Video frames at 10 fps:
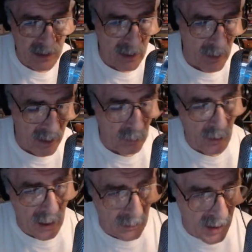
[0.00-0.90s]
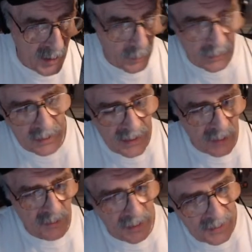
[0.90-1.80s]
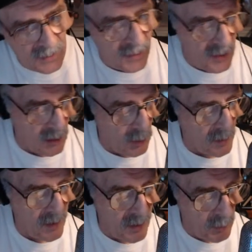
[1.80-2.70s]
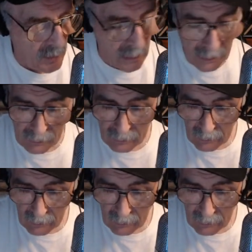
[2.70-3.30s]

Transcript: you're making progress, but it sounds like it's slower than you would like.